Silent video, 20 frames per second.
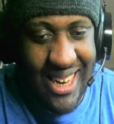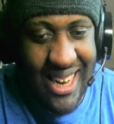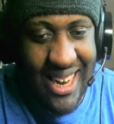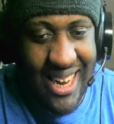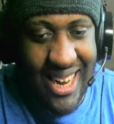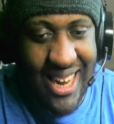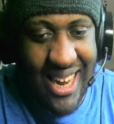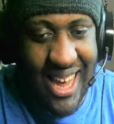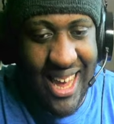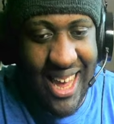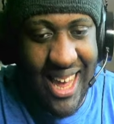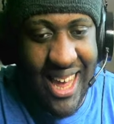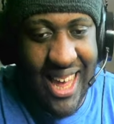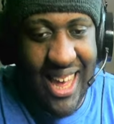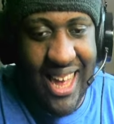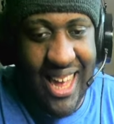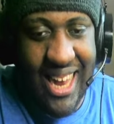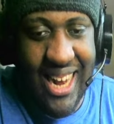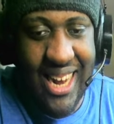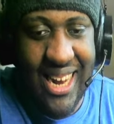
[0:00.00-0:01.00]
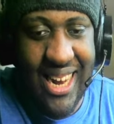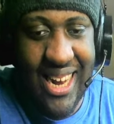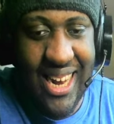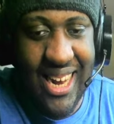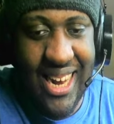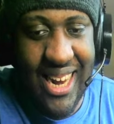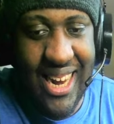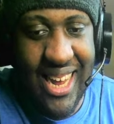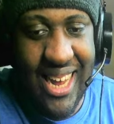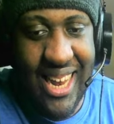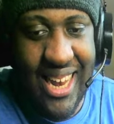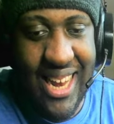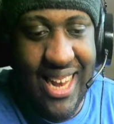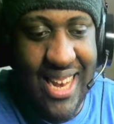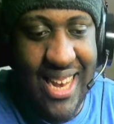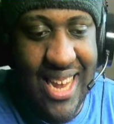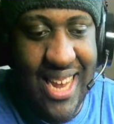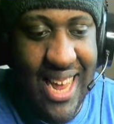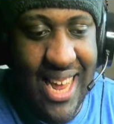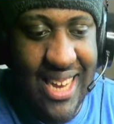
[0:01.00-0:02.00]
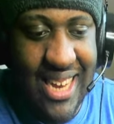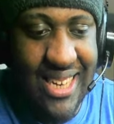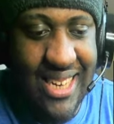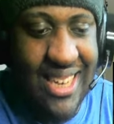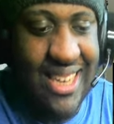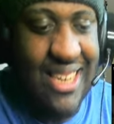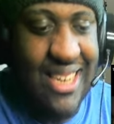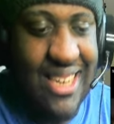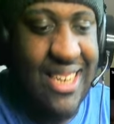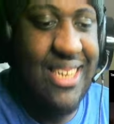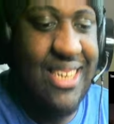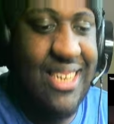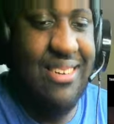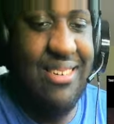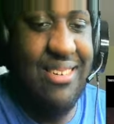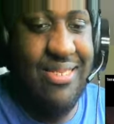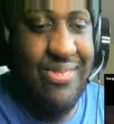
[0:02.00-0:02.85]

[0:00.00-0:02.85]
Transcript: That that is awesome.